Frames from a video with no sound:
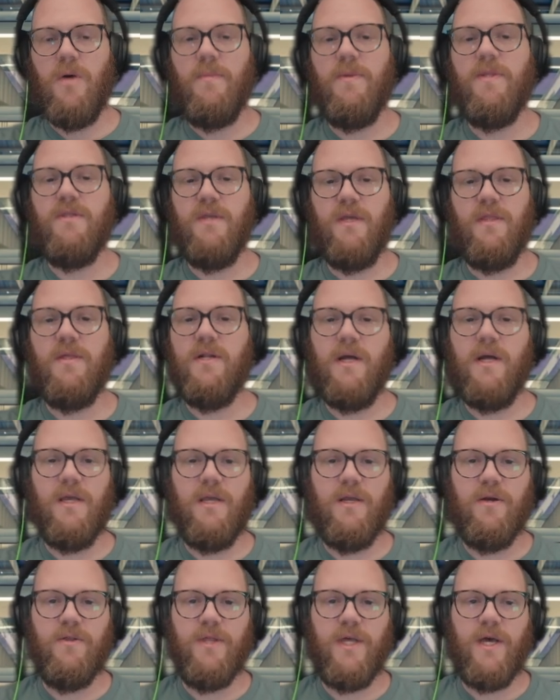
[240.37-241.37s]
thing that I
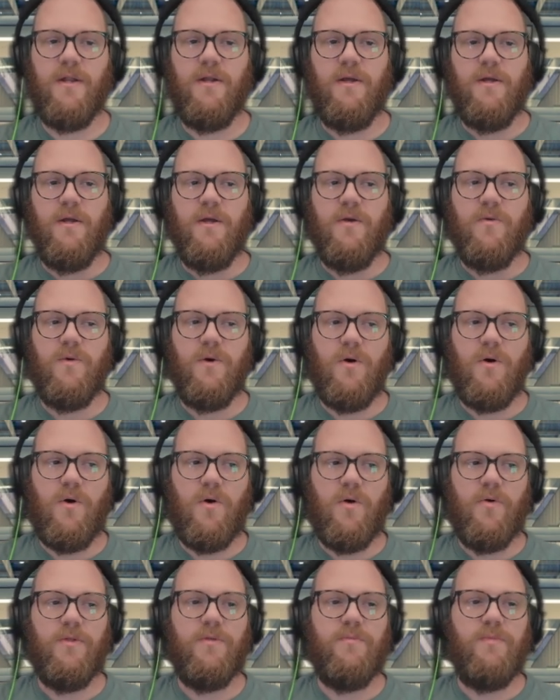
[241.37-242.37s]
hear, that, well,
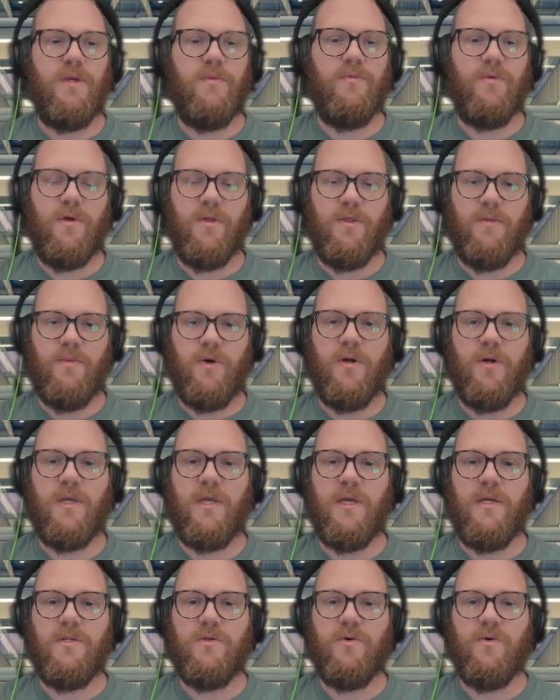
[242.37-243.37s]
all the people on the
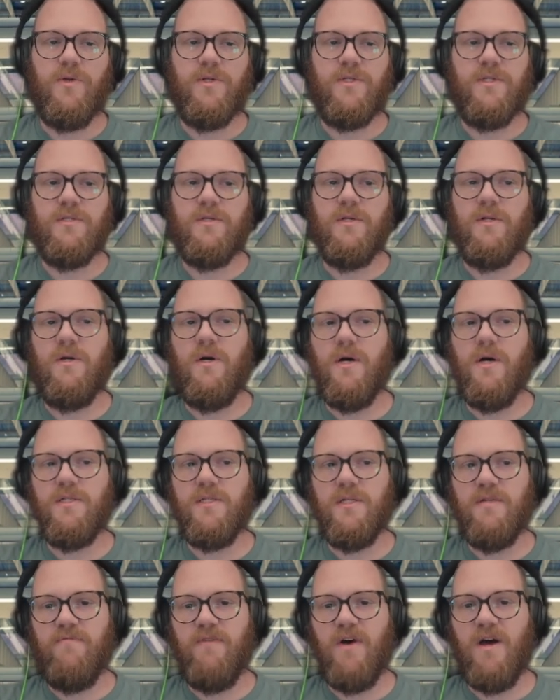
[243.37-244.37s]
market told us it's going to cost
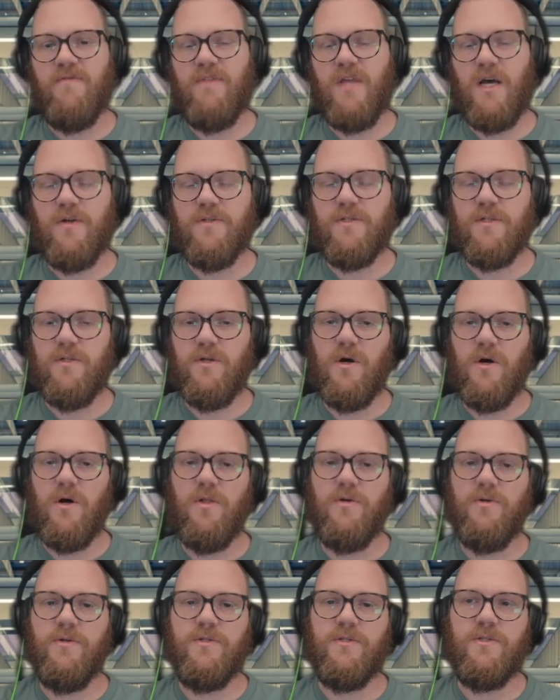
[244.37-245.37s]
us
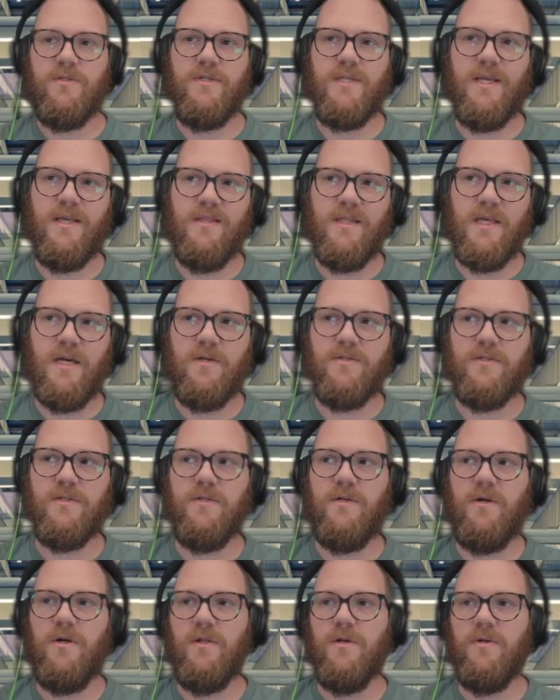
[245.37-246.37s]
$5,000 to
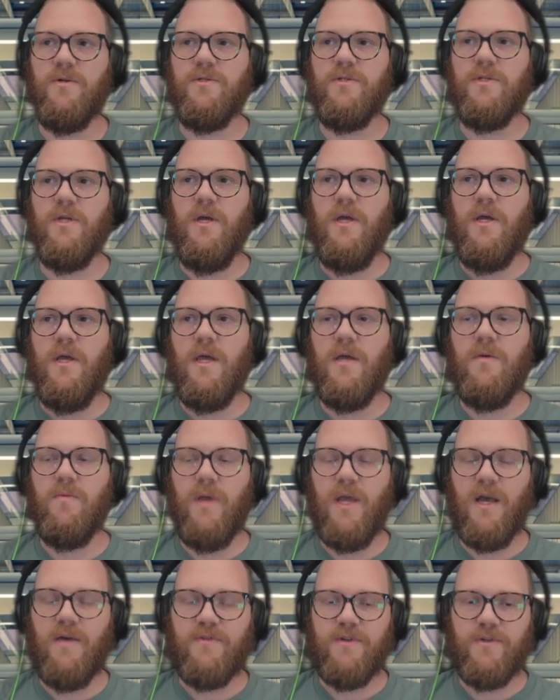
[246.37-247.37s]
$10,000, and we
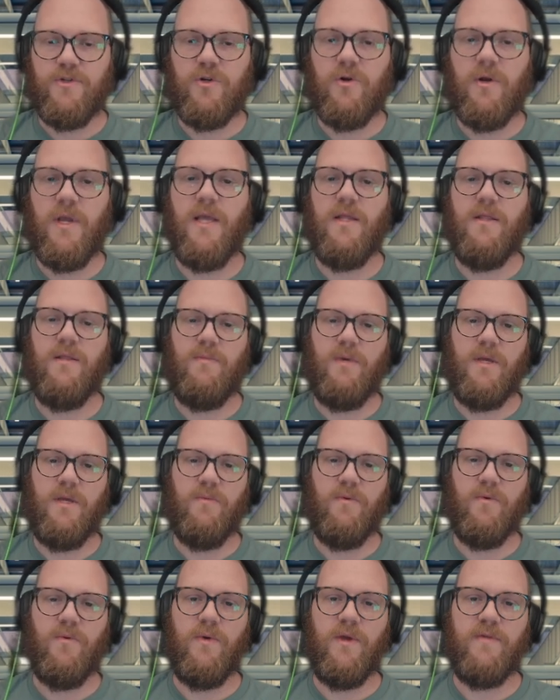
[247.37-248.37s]
have to train the
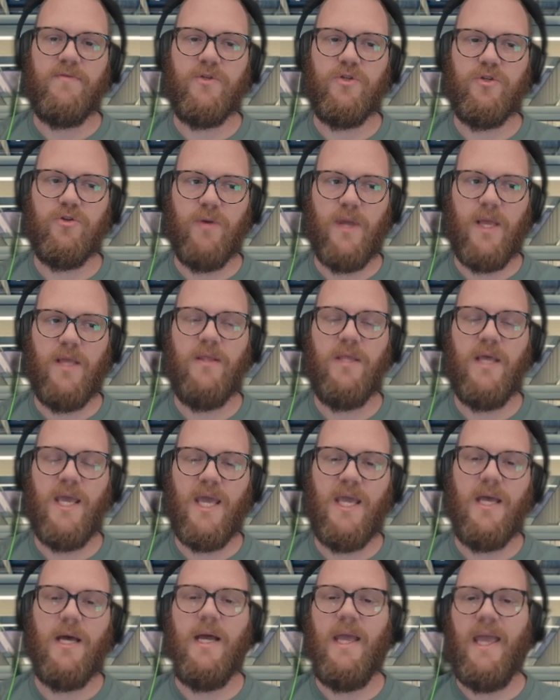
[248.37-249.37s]
people. We have to train the
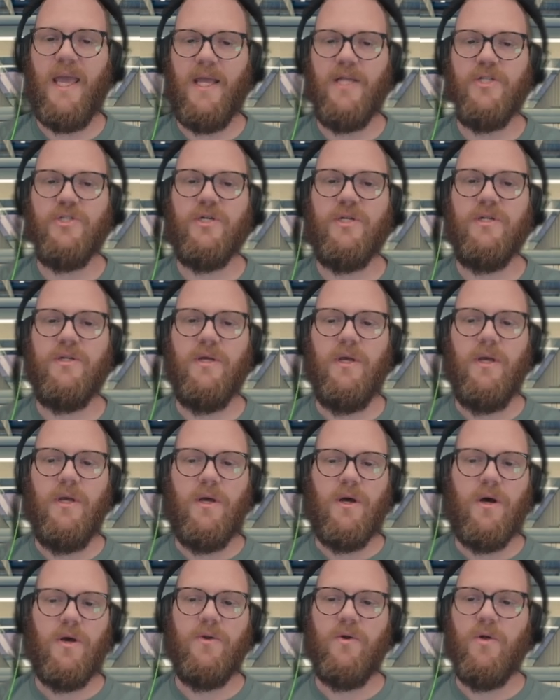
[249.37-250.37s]
AI agent
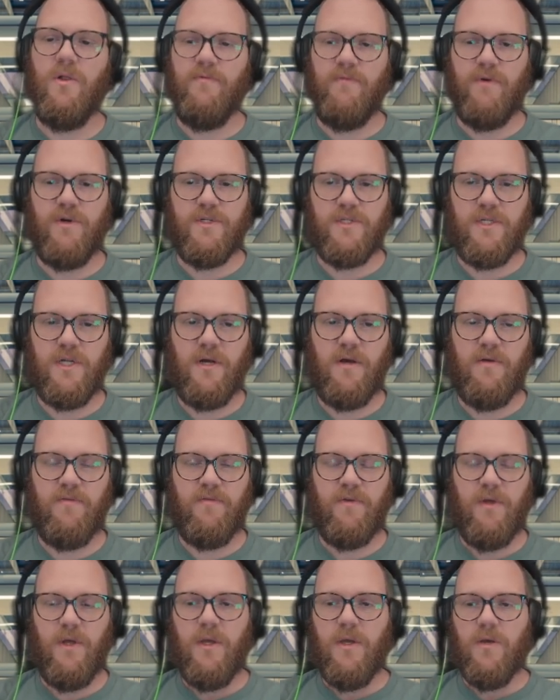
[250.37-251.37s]
on all of our stuff.
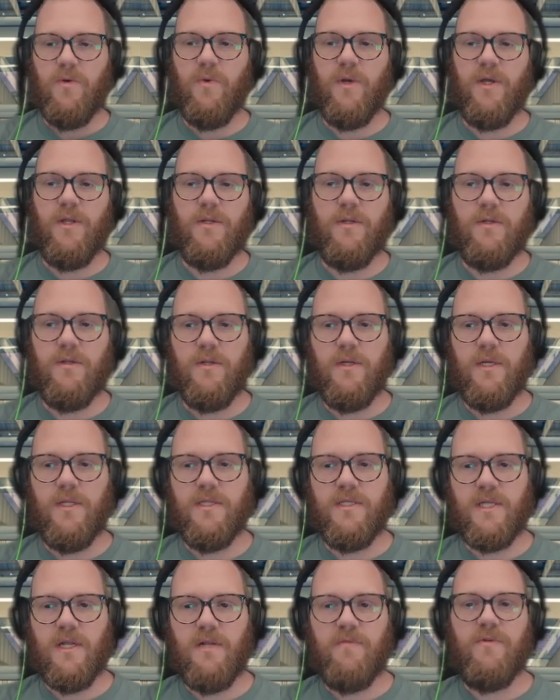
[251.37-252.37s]
When
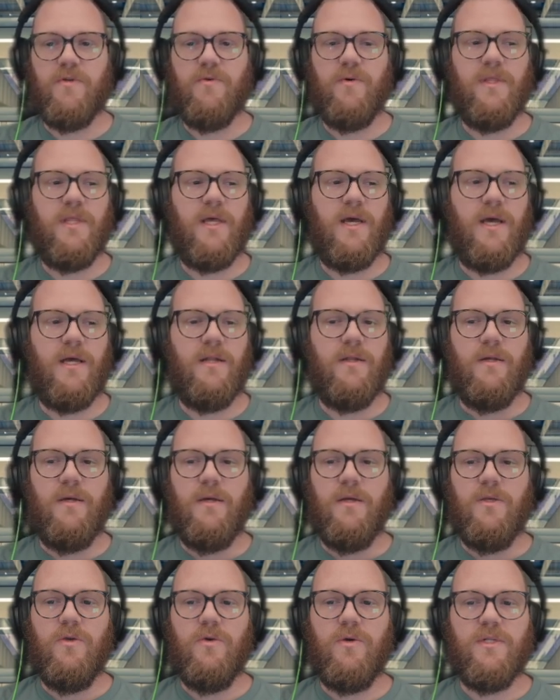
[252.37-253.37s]
instead of doing that,
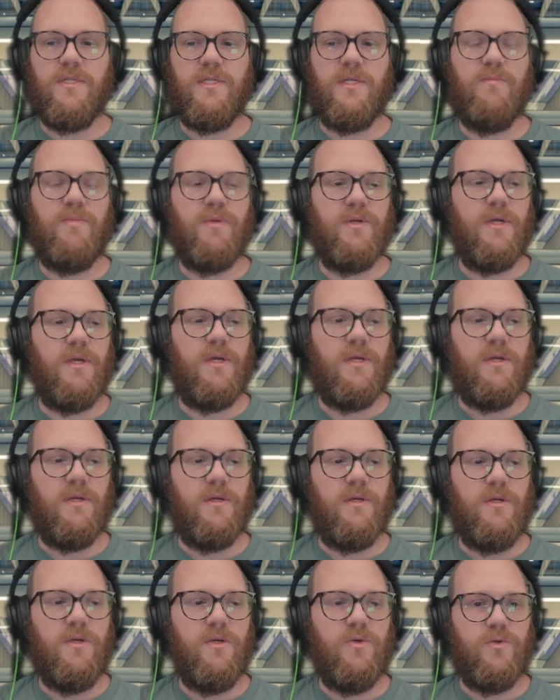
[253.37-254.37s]
you could simply
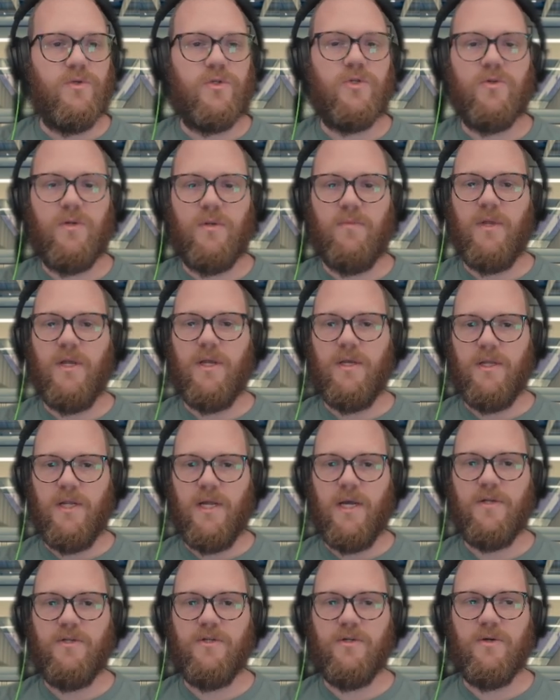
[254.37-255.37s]
use Streamline
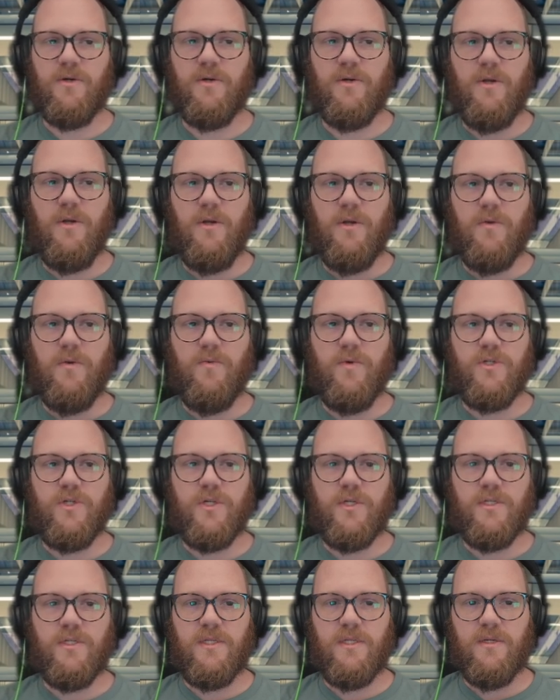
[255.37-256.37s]
Connector, which
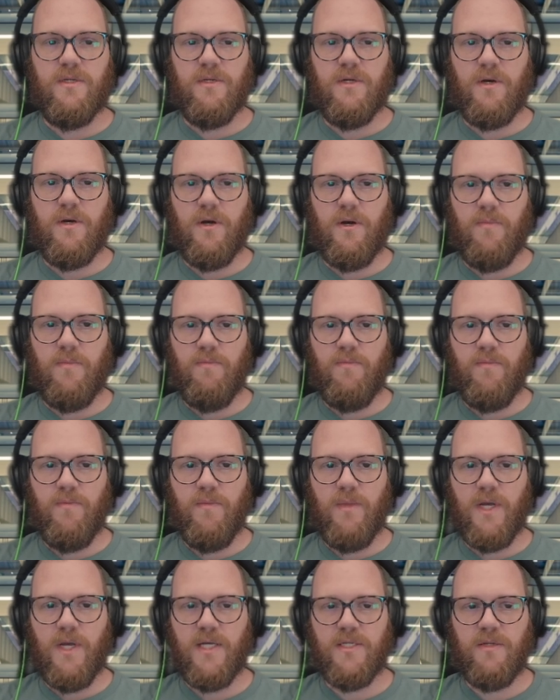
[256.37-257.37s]
is
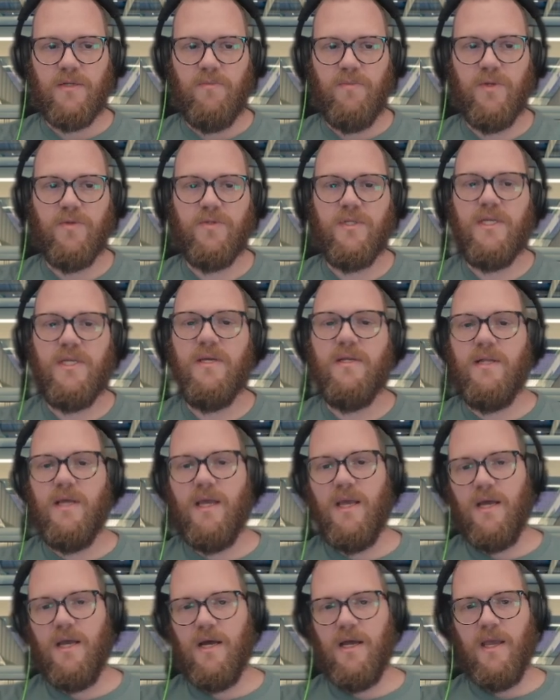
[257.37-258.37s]
has a built-in
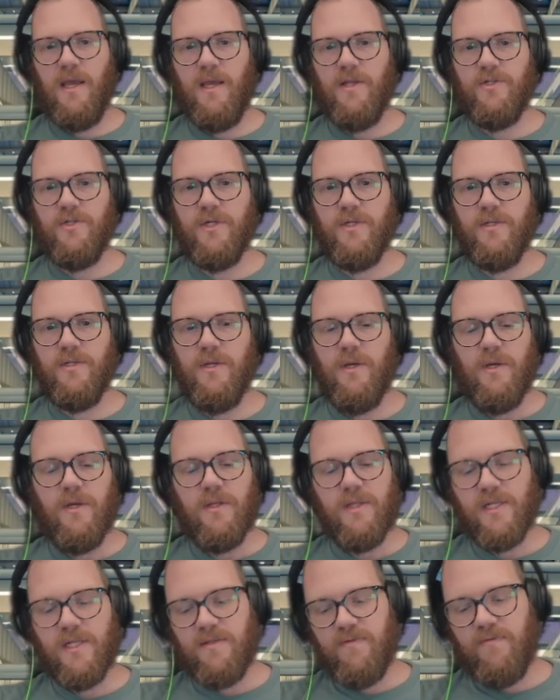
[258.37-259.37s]
AI agent
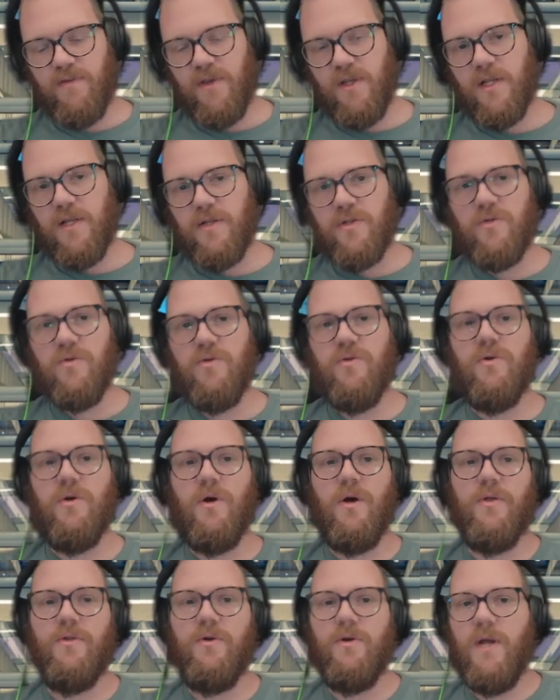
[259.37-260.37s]
that's feeding to your
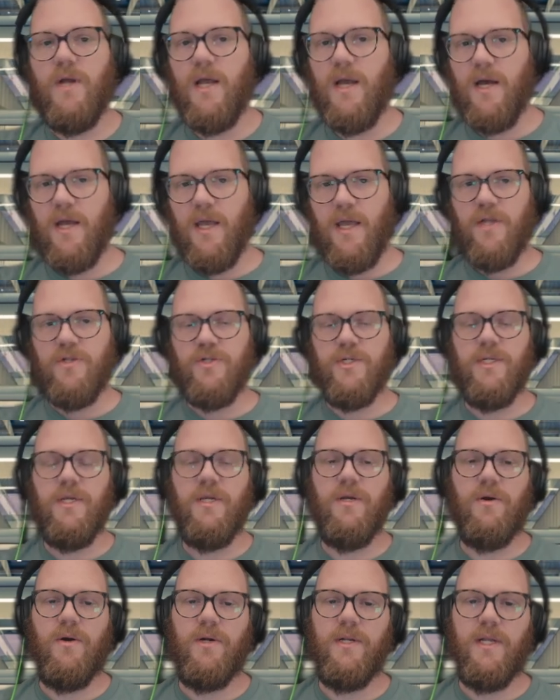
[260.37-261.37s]
other AI agent
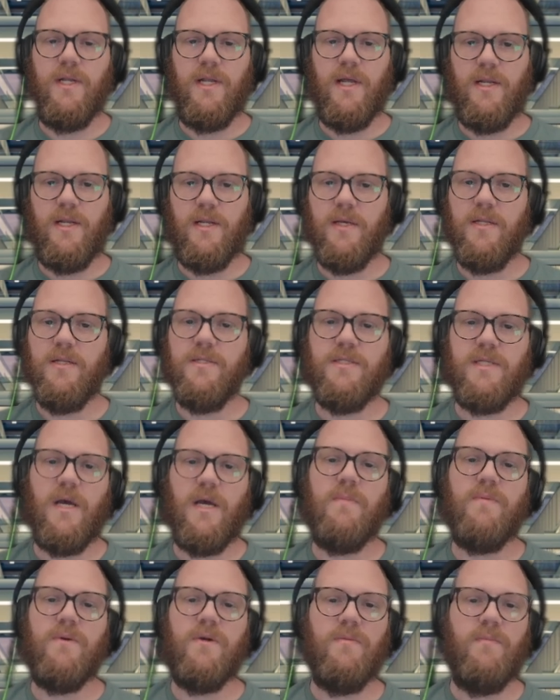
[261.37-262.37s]
here on n8n,
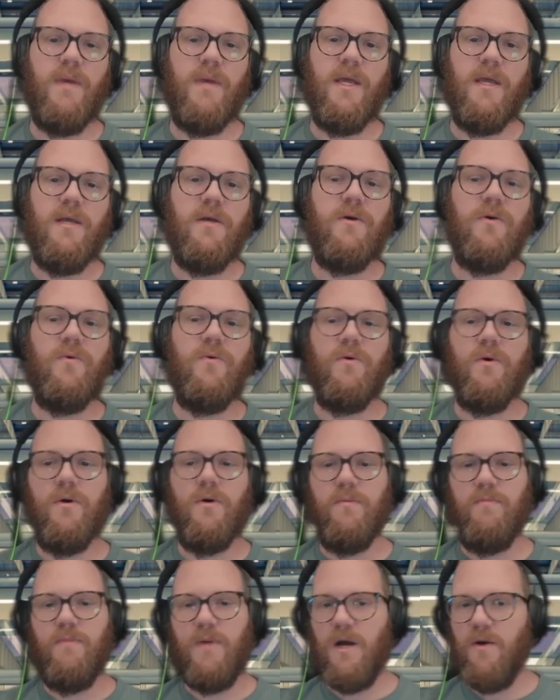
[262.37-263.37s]
Zapier, Make, or
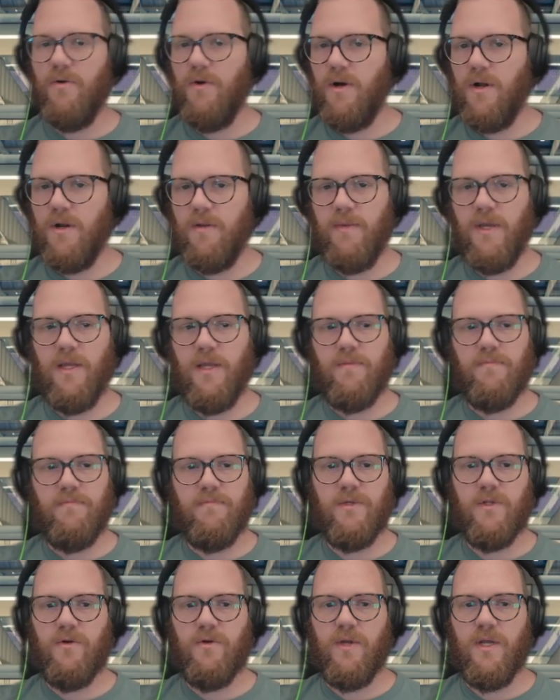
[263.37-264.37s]
Power Automate.
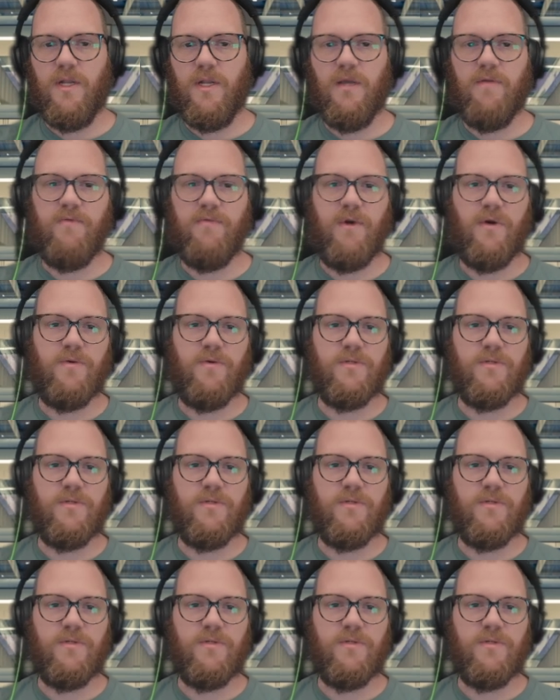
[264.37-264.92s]
Any of those.